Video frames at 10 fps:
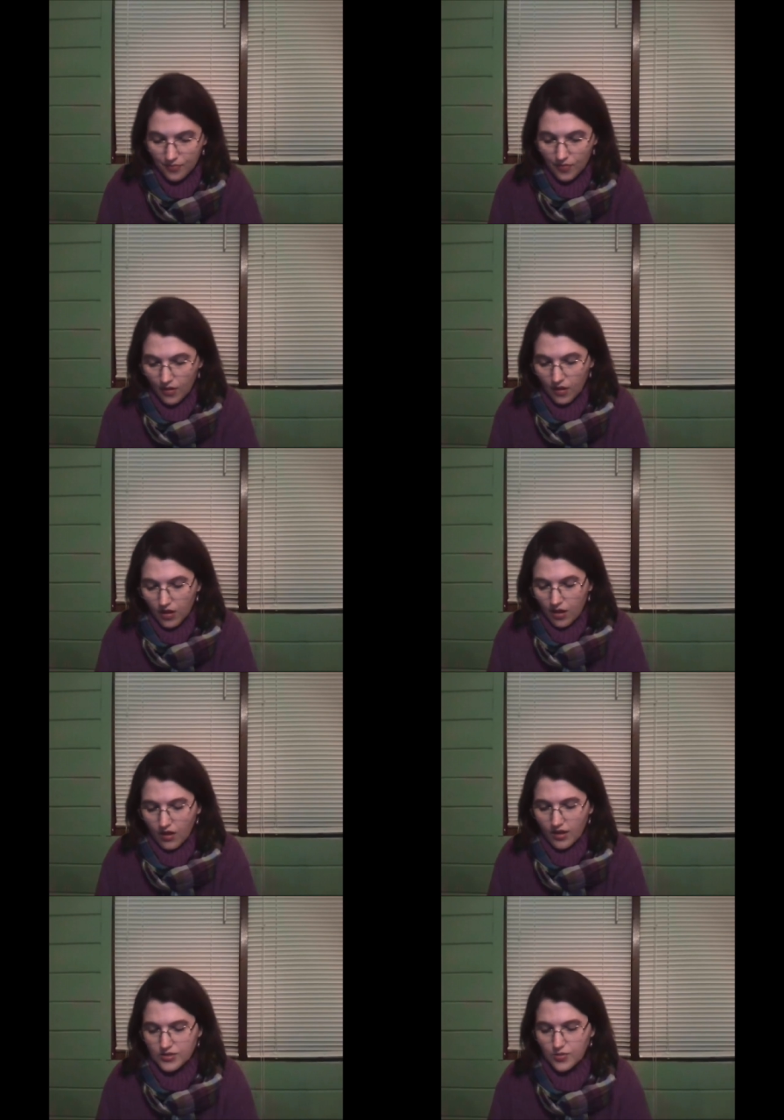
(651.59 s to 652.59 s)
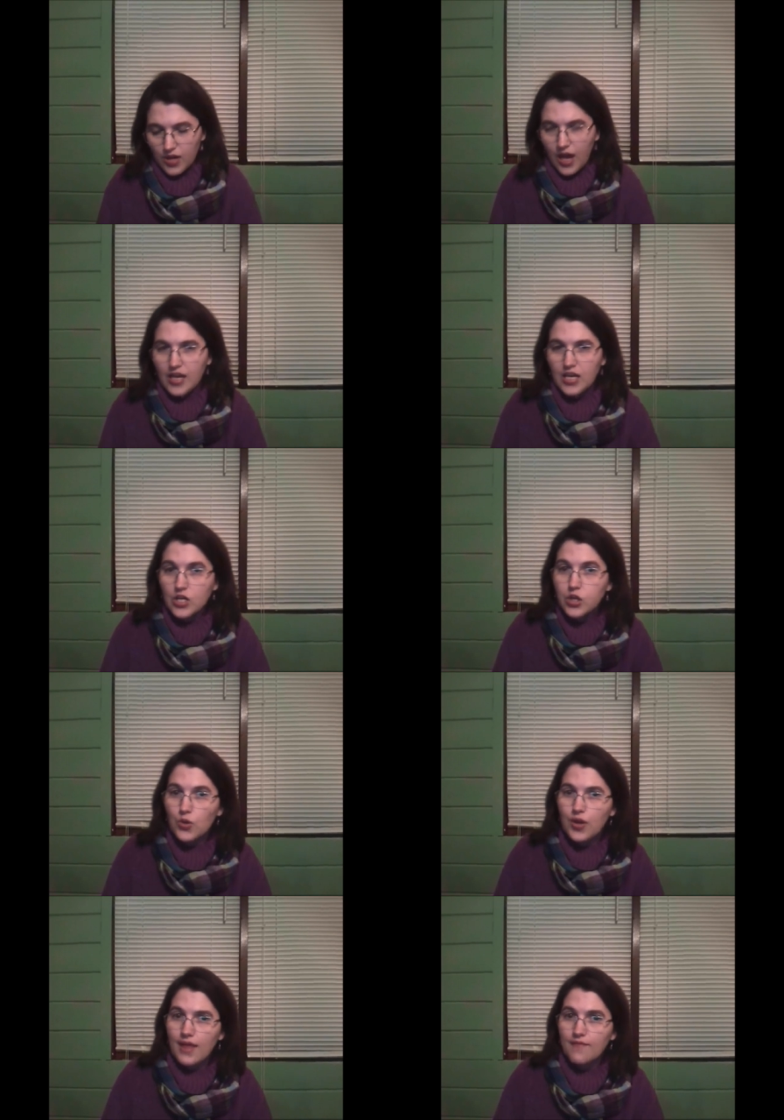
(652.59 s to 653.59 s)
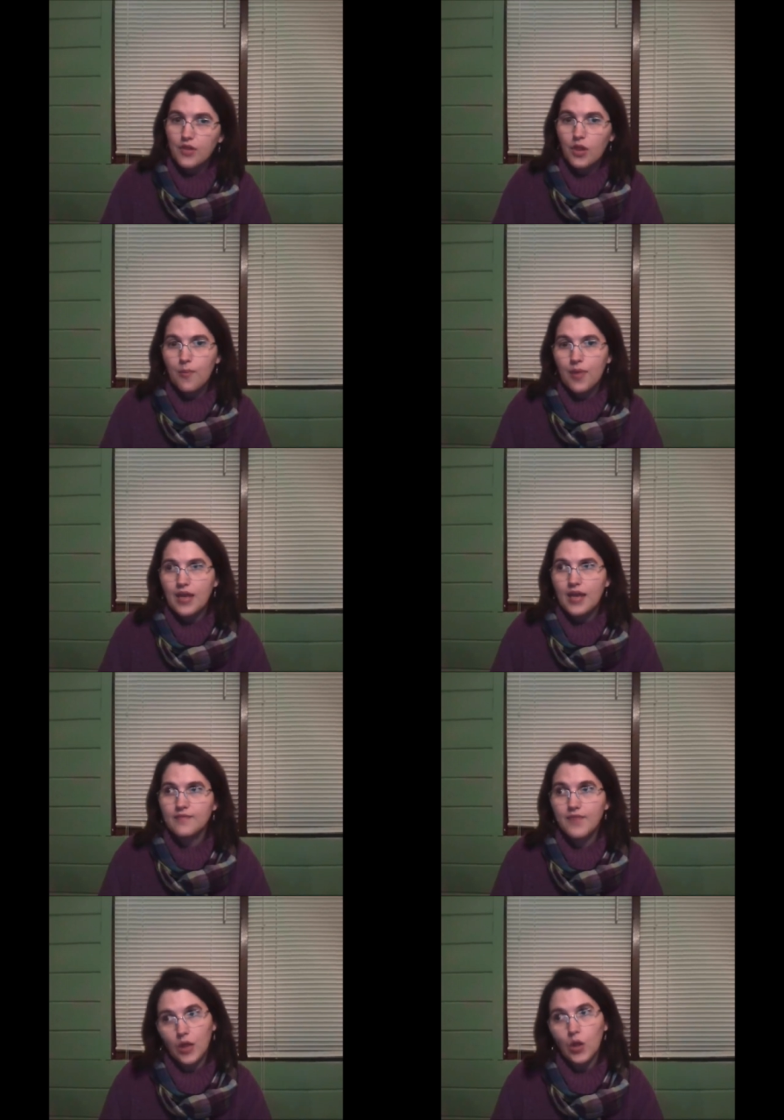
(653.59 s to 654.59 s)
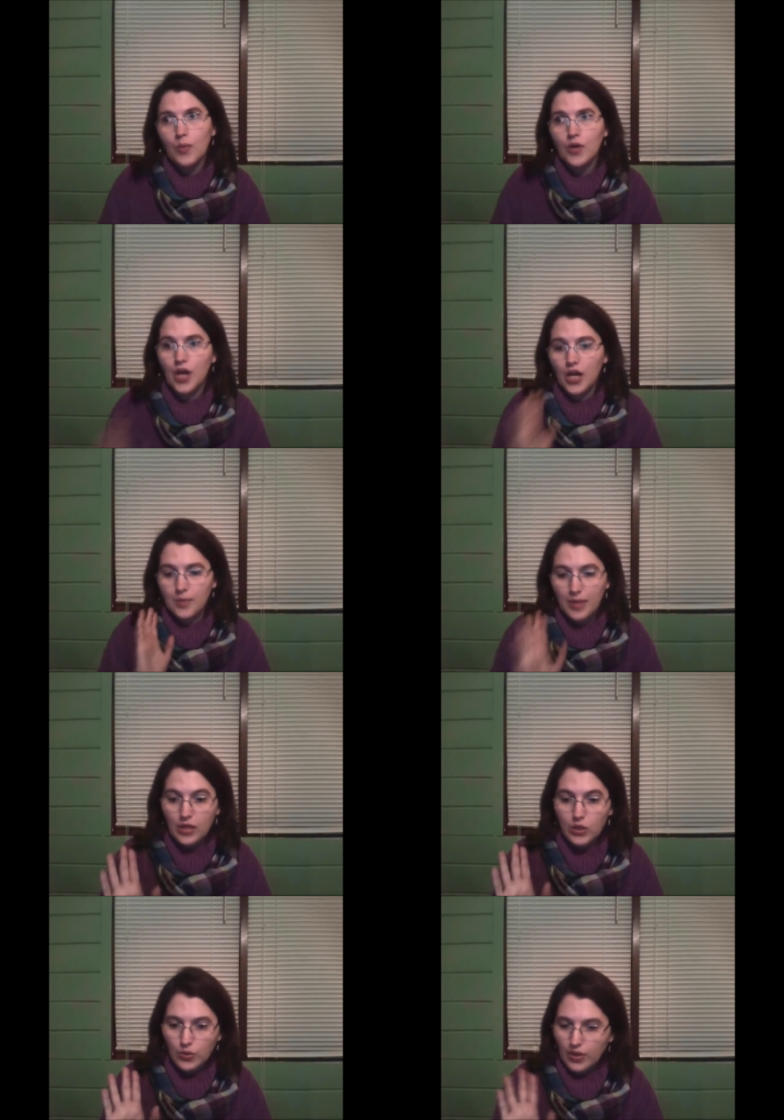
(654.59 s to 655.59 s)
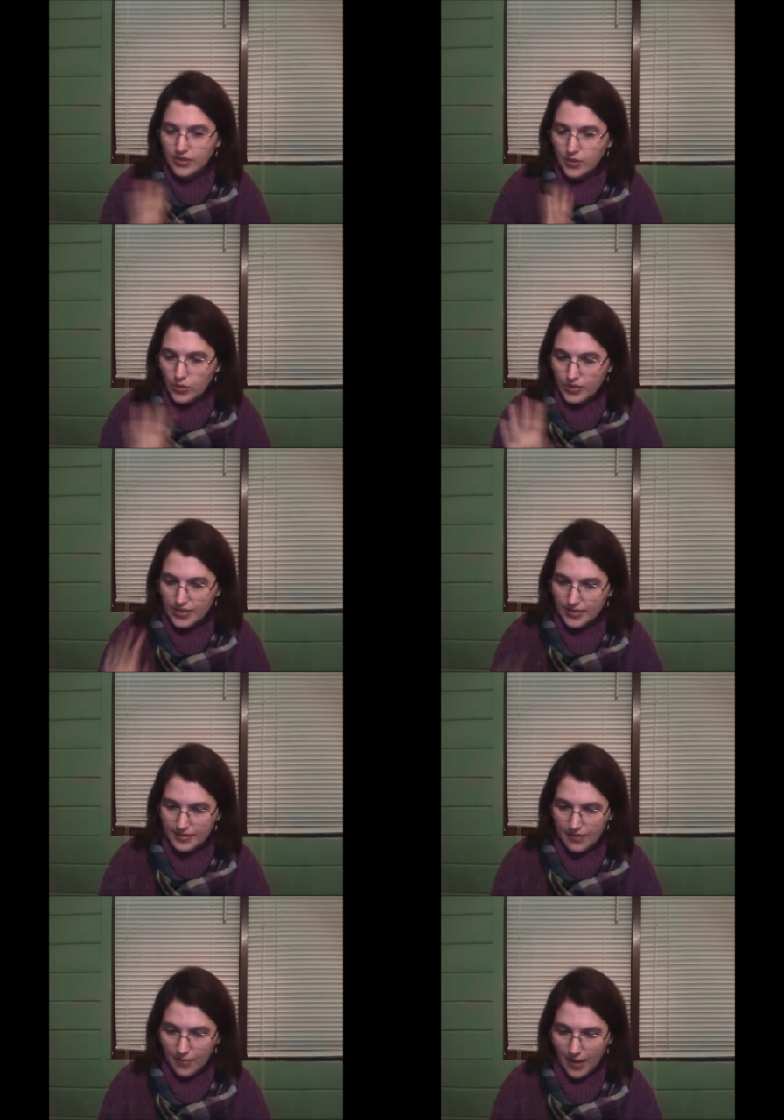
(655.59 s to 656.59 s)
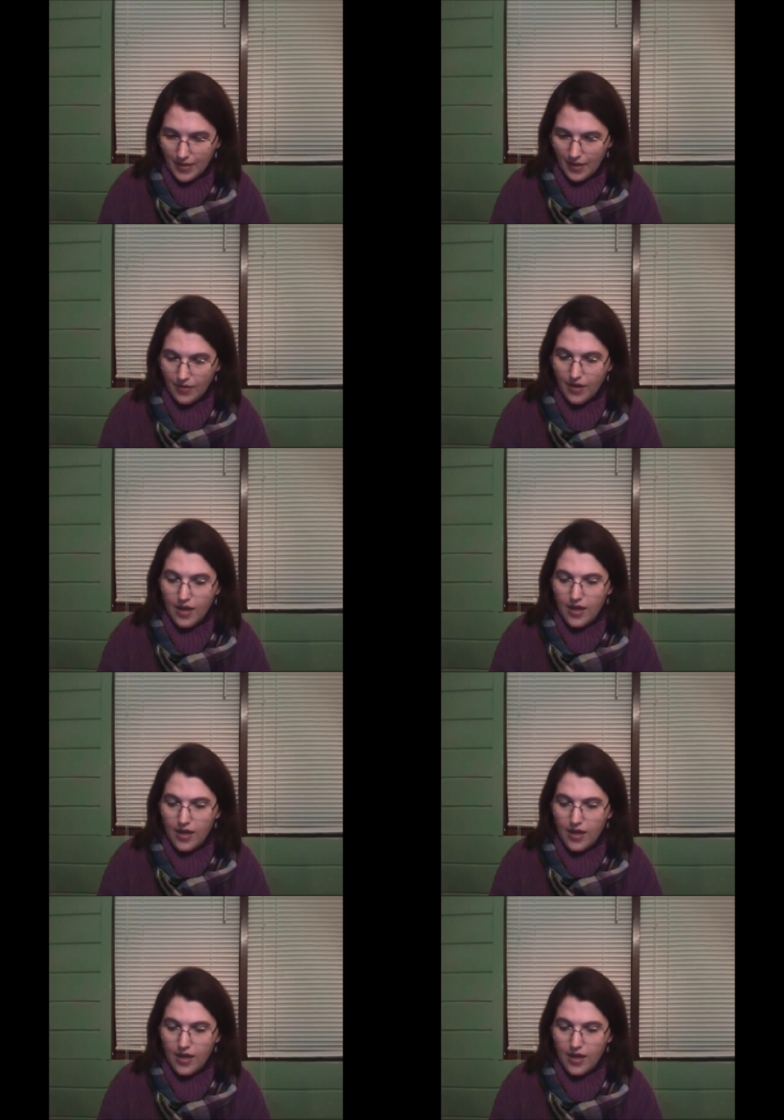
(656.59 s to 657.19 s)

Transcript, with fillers: Okay, so we're going to include envelope and envelope are not going to be included, so never mind that one.